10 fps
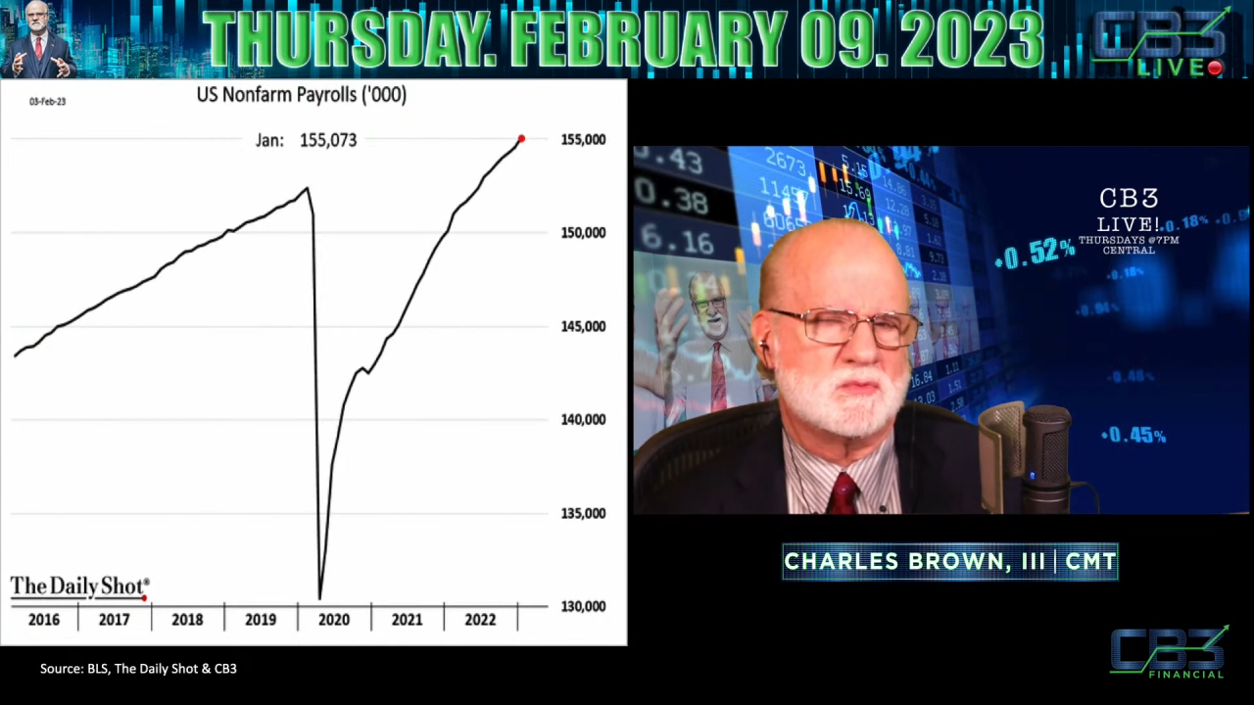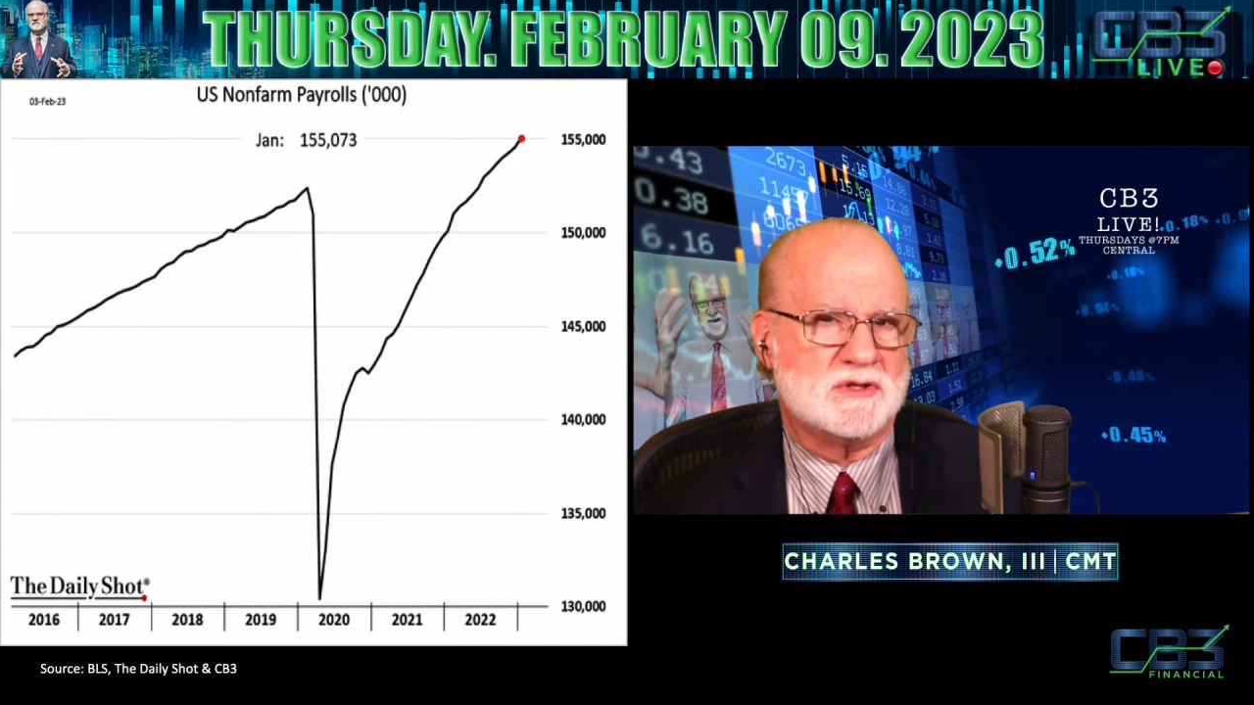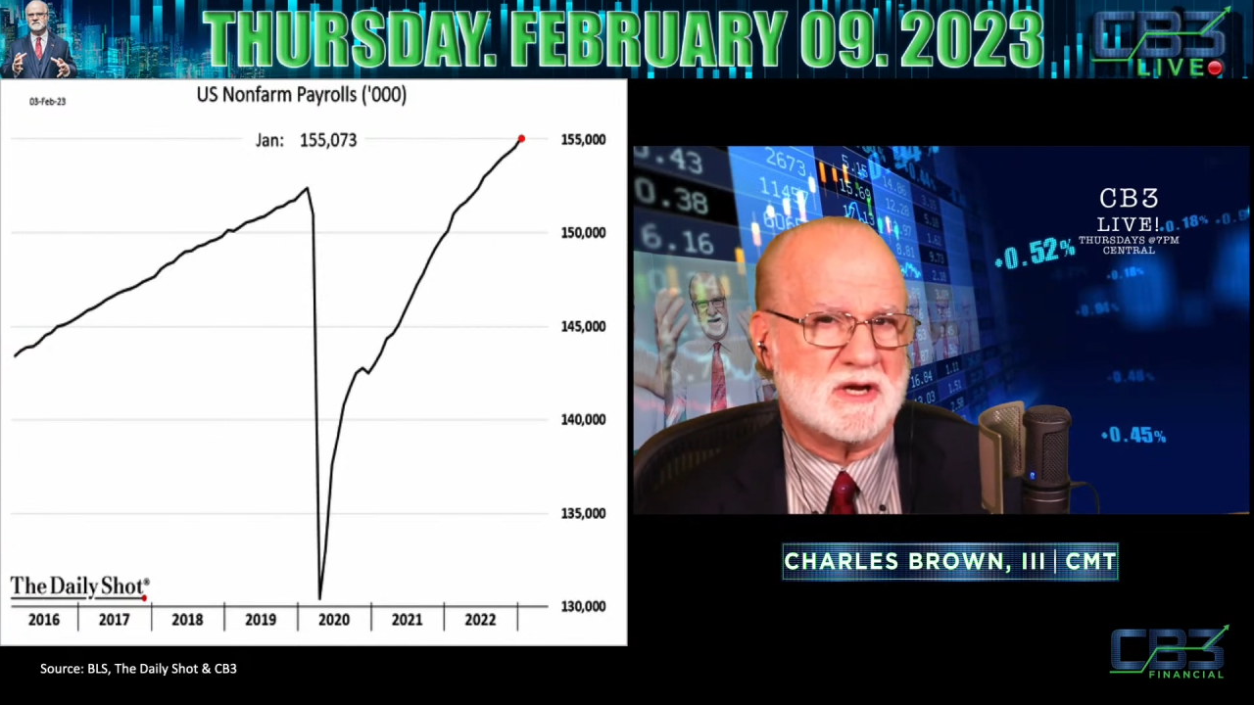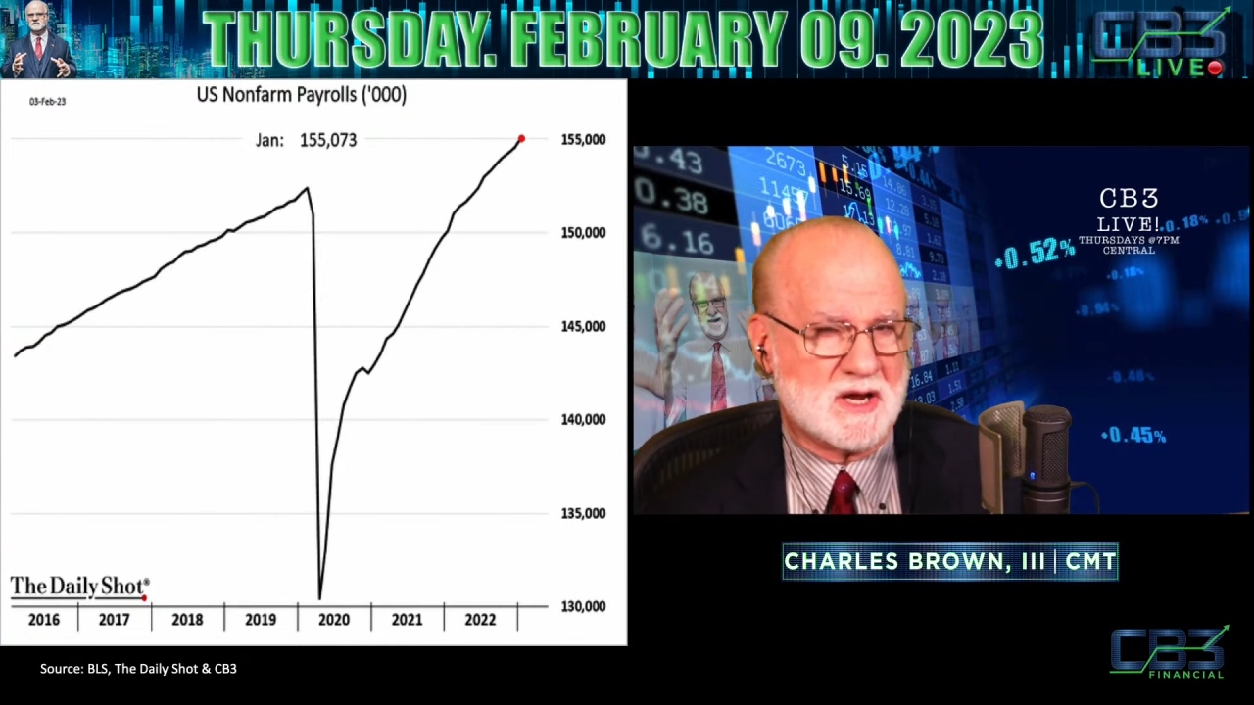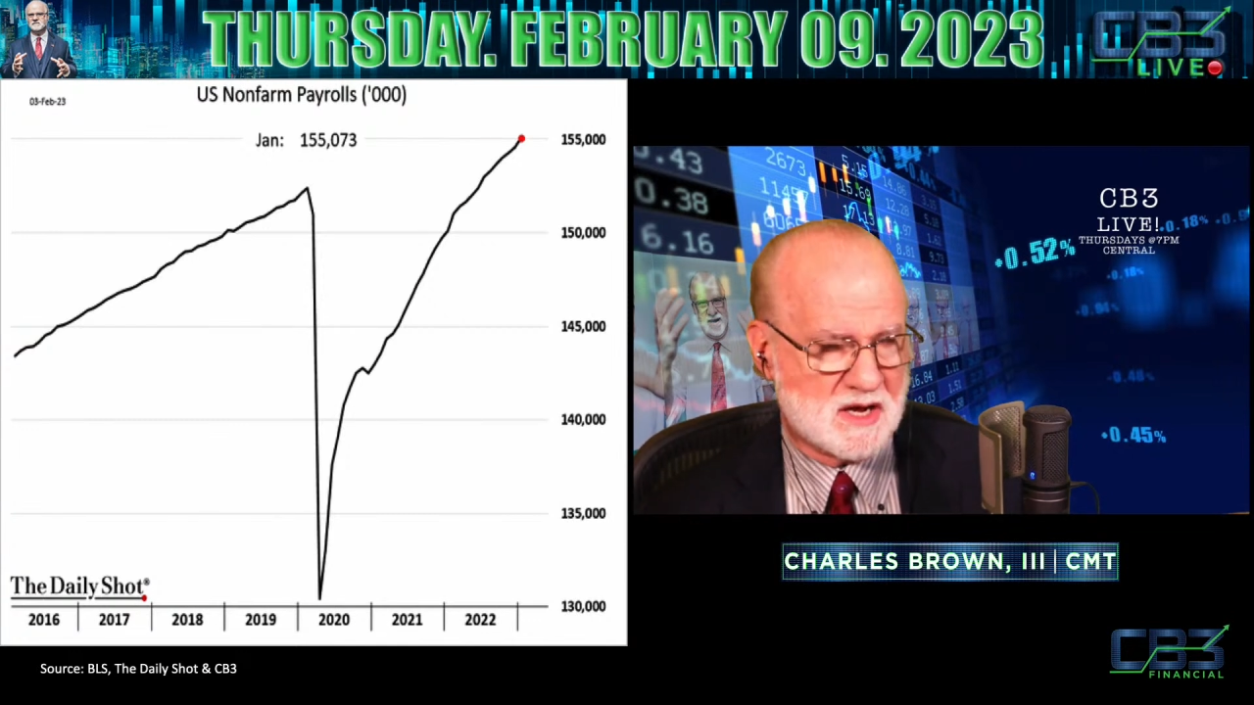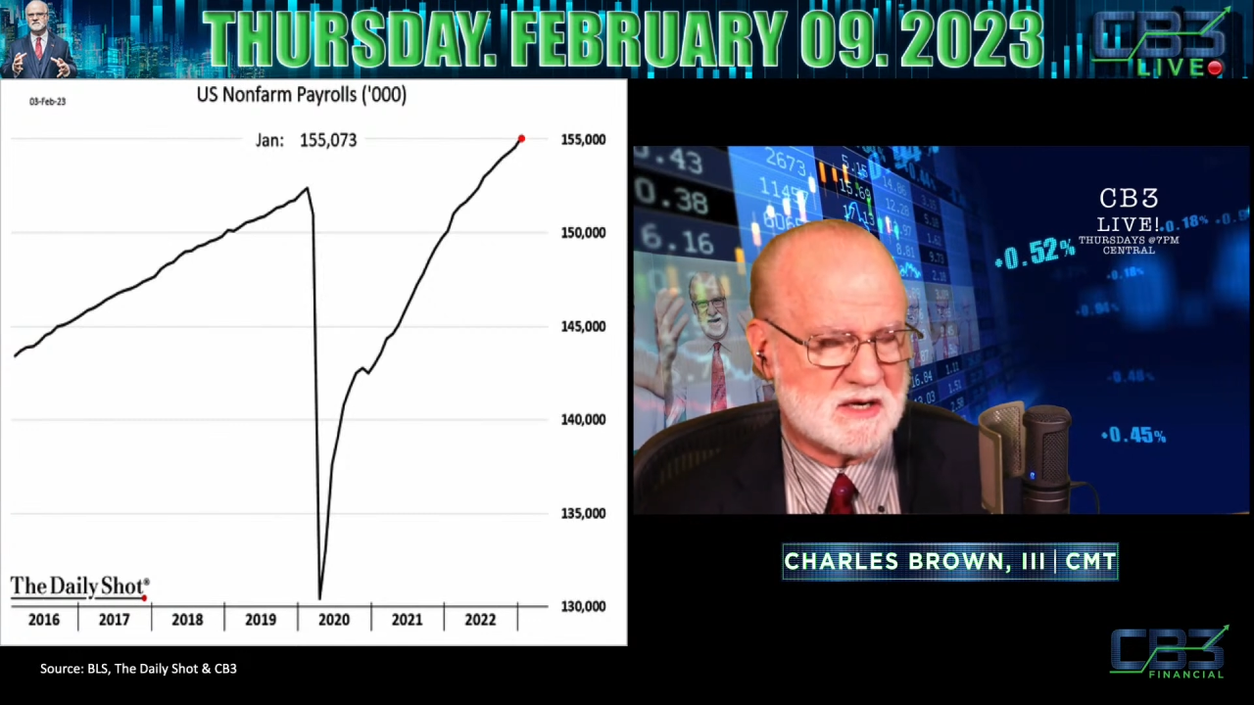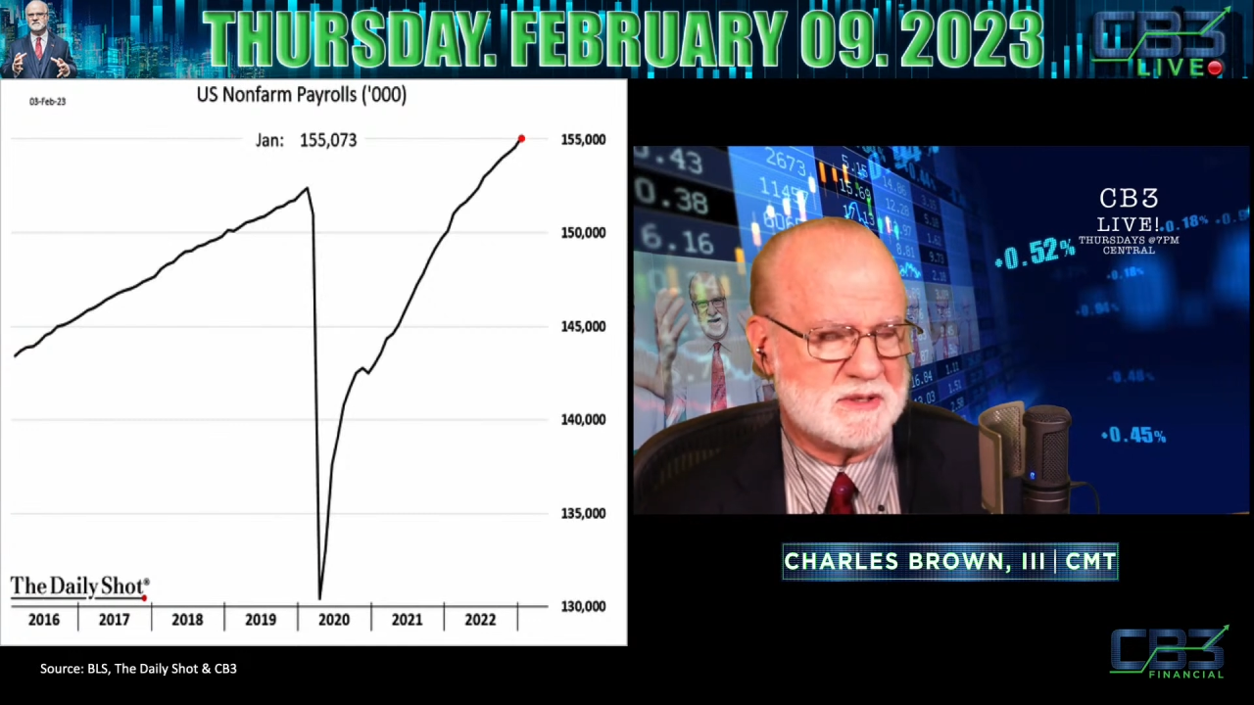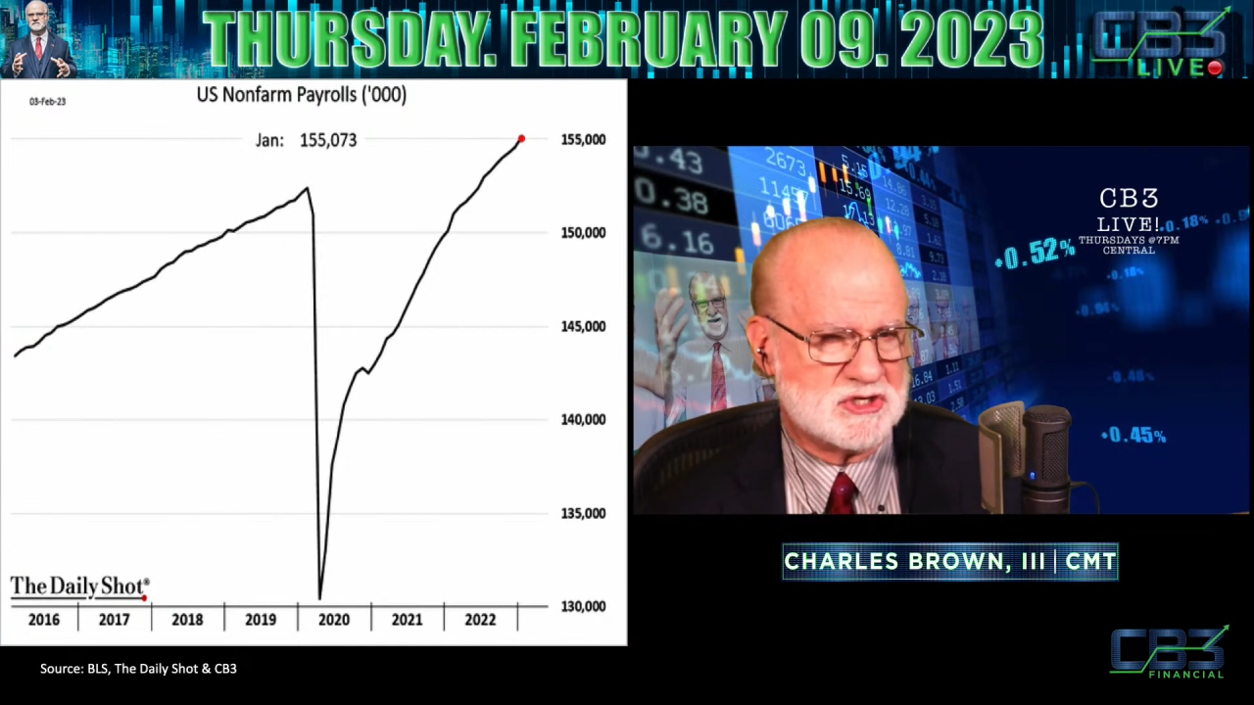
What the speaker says: when the economy